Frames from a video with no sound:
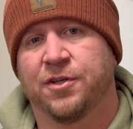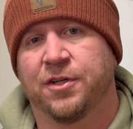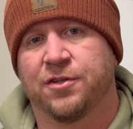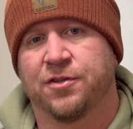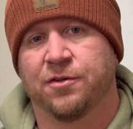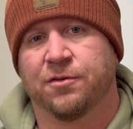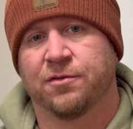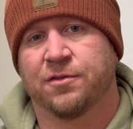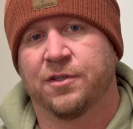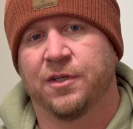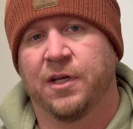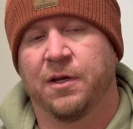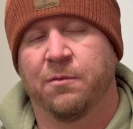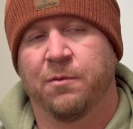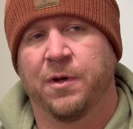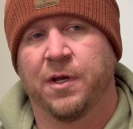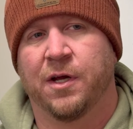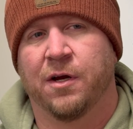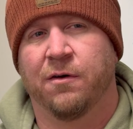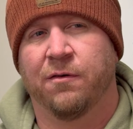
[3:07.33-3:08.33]
As you'll see,
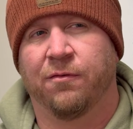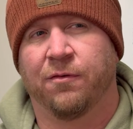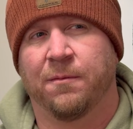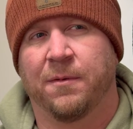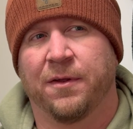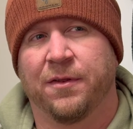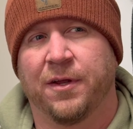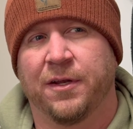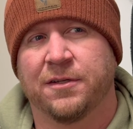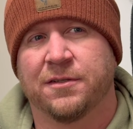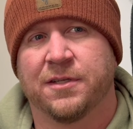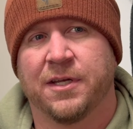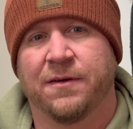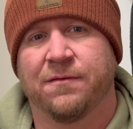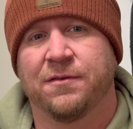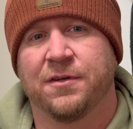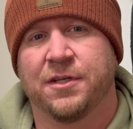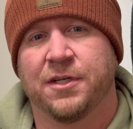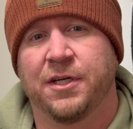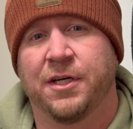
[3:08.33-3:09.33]
we go from I think
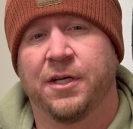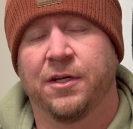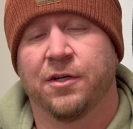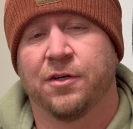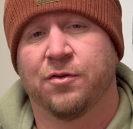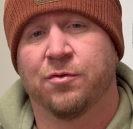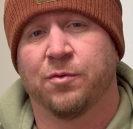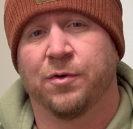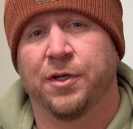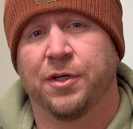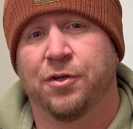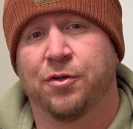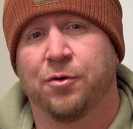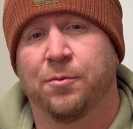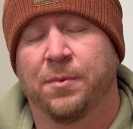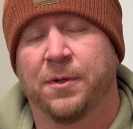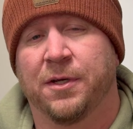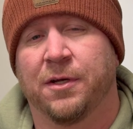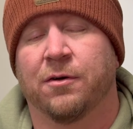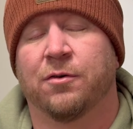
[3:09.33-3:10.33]
17 to 22
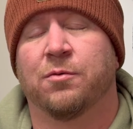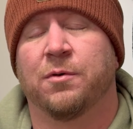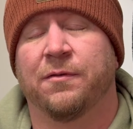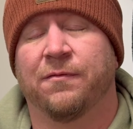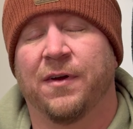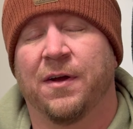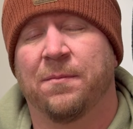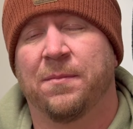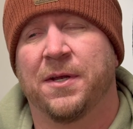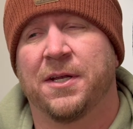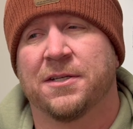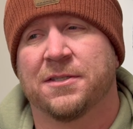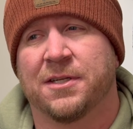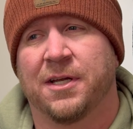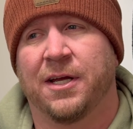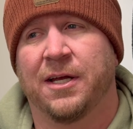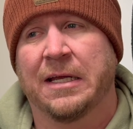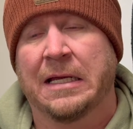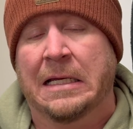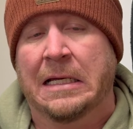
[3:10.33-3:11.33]
or 25
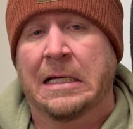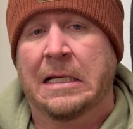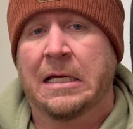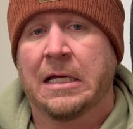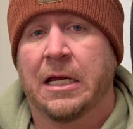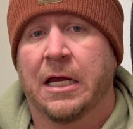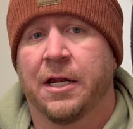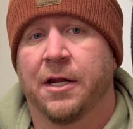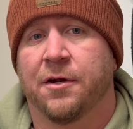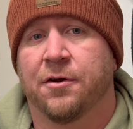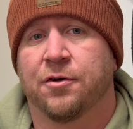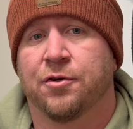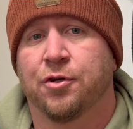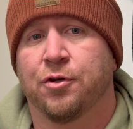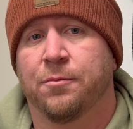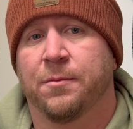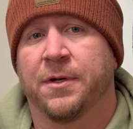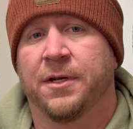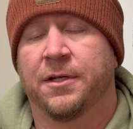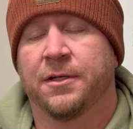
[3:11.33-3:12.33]
psi in under
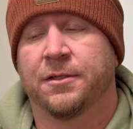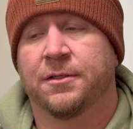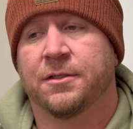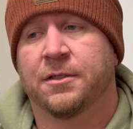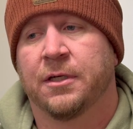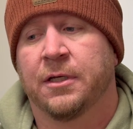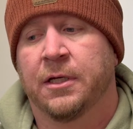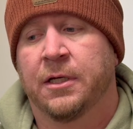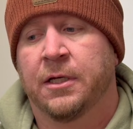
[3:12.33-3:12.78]
2 minutes.